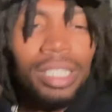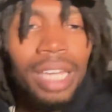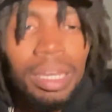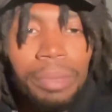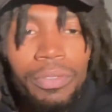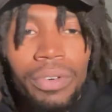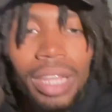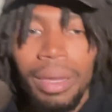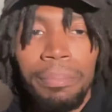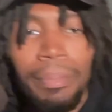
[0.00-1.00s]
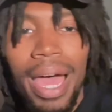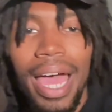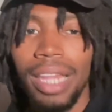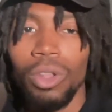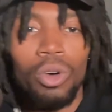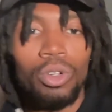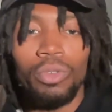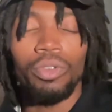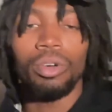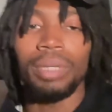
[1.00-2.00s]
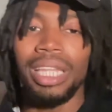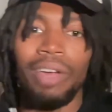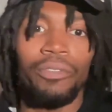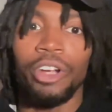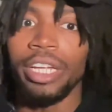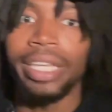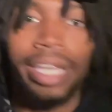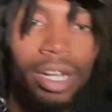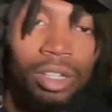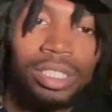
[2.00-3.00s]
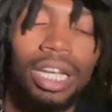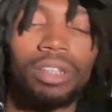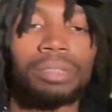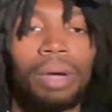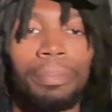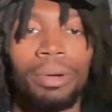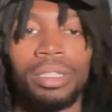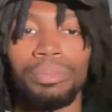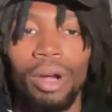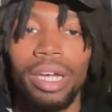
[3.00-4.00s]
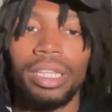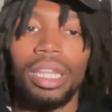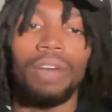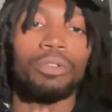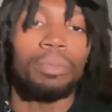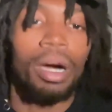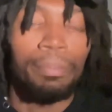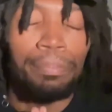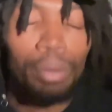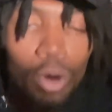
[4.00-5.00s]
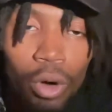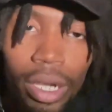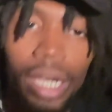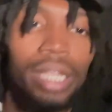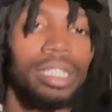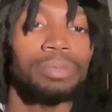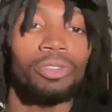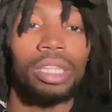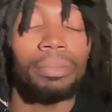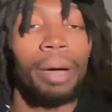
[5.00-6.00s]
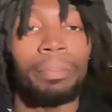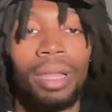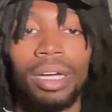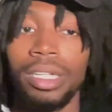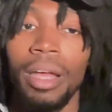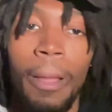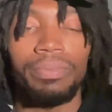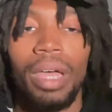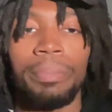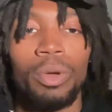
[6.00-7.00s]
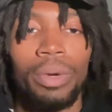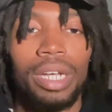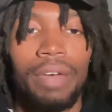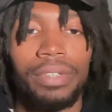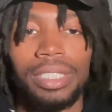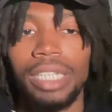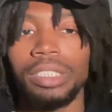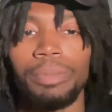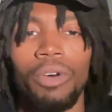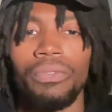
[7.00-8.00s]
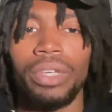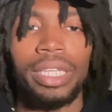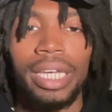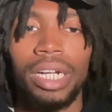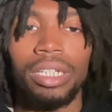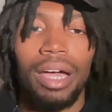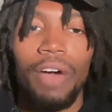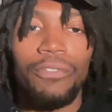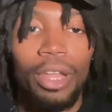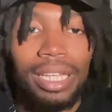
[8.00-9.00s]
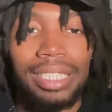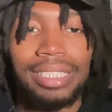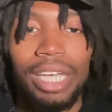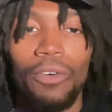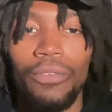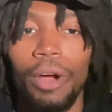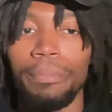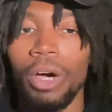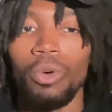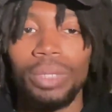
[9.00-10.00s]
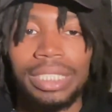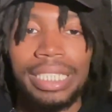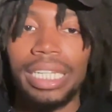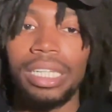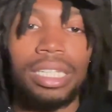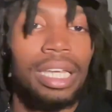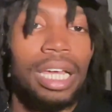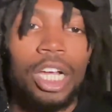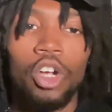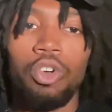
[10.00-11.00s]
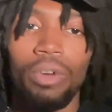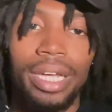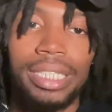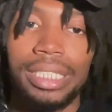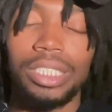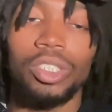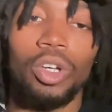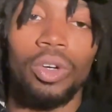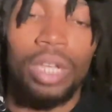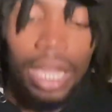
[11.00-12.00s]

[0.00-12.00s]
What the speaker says: gave me for like mad long, you feel me? Like for years. Shout out to my brother Brian. Love you, my boy. It's really my blood. I've been wearing that Versace belt for years. I felt like this Telfar belt was needed. Crazy. So